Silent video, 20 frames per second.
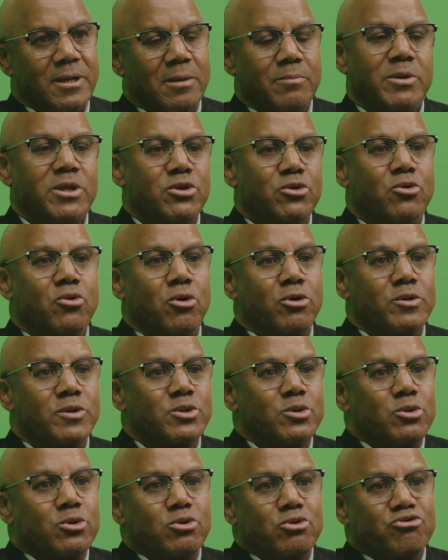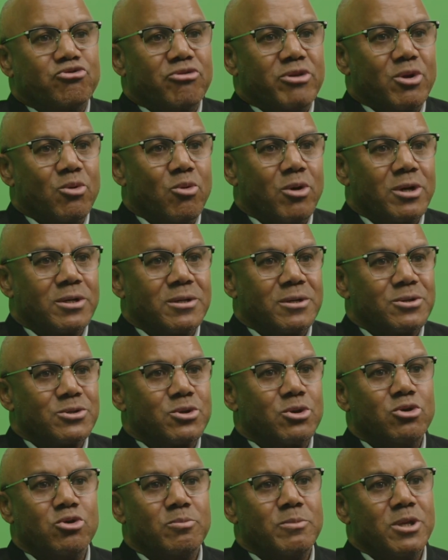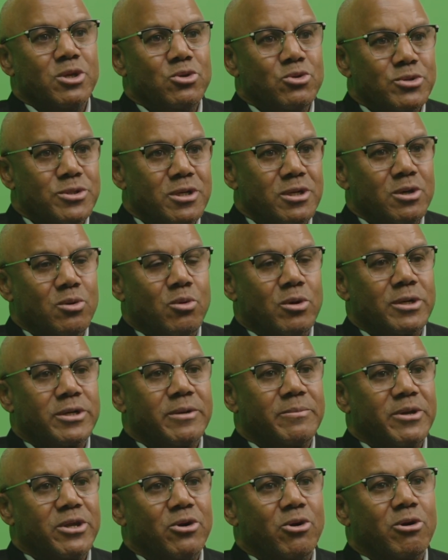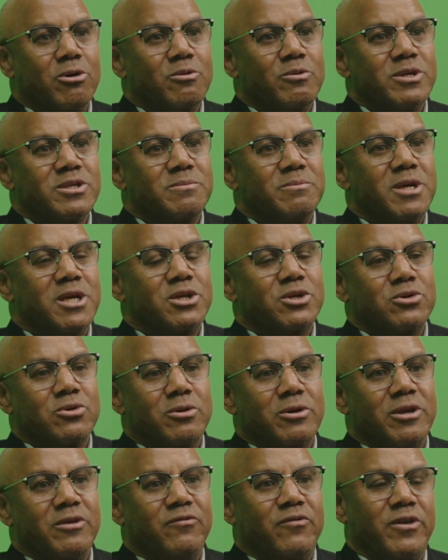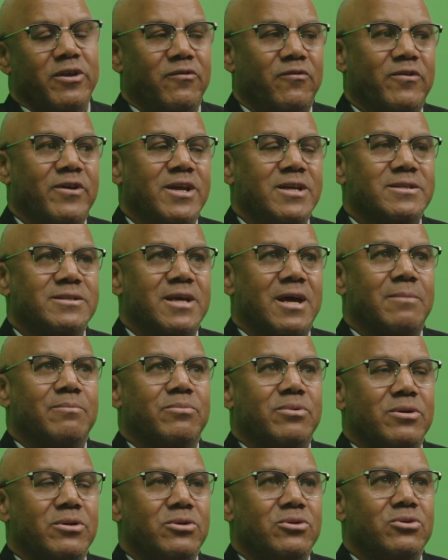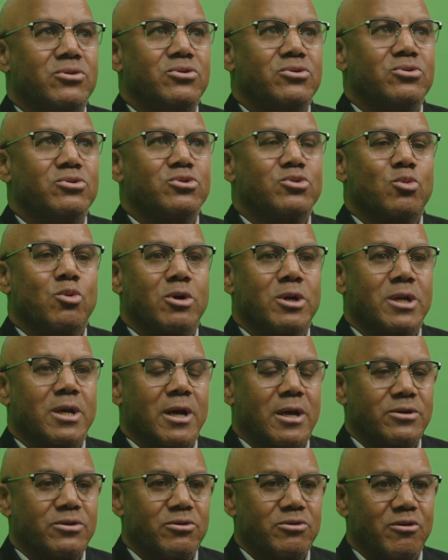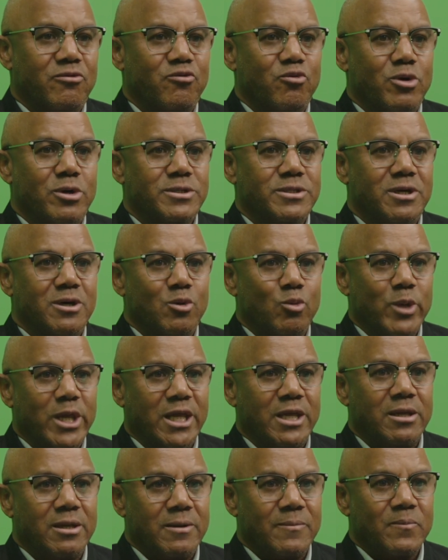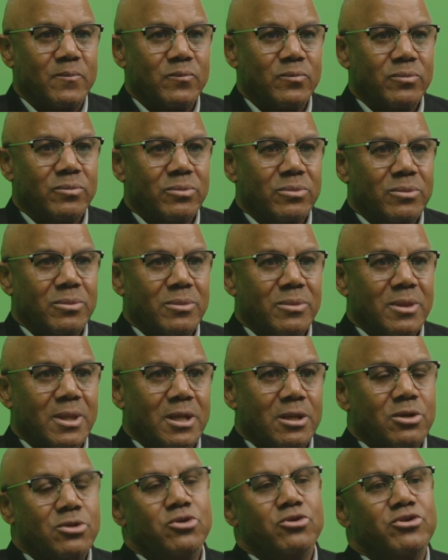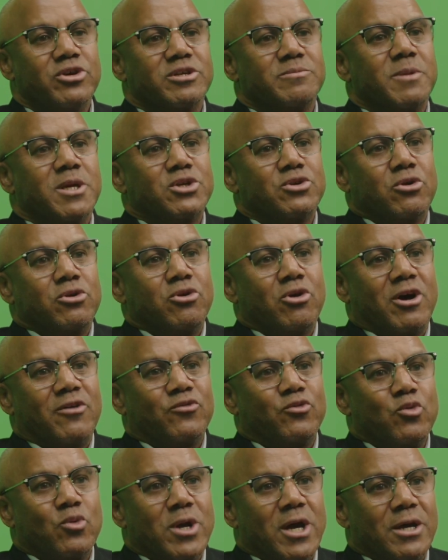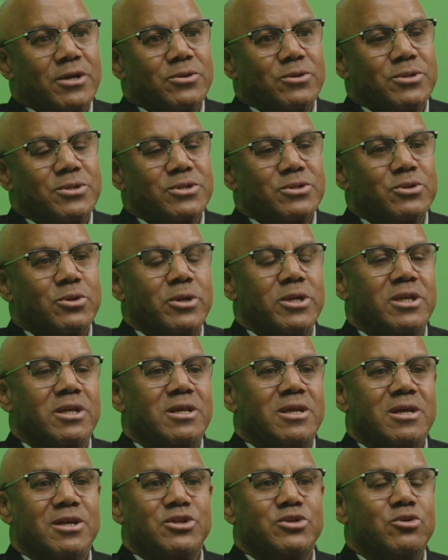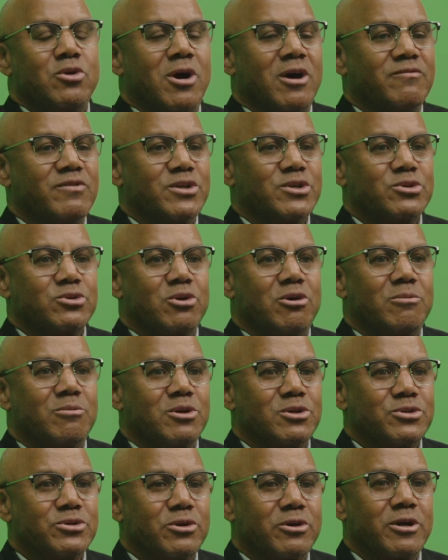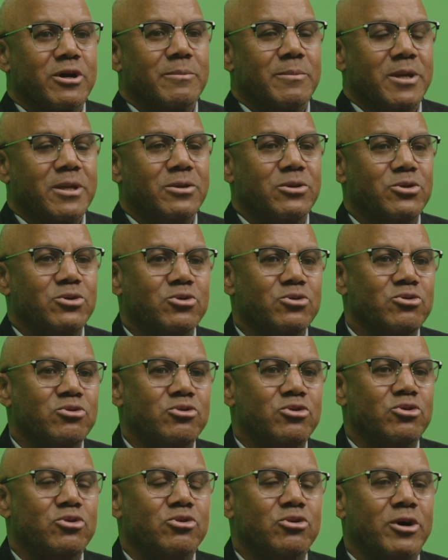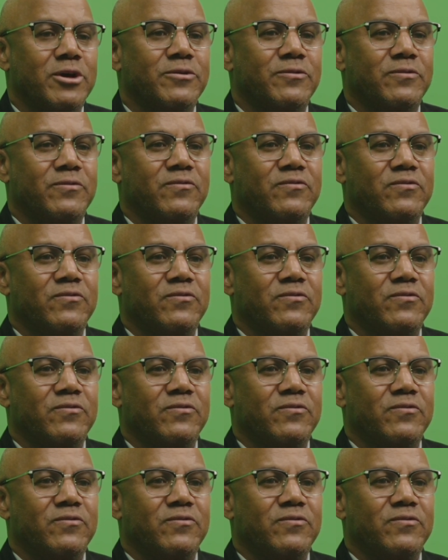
But you're always going to drink water. So you'll be using the water, but you always make sure. If for example, you use 1 carton of water a week, you just make sure you have 2 cartons. So in case you have a storm also coming, you're not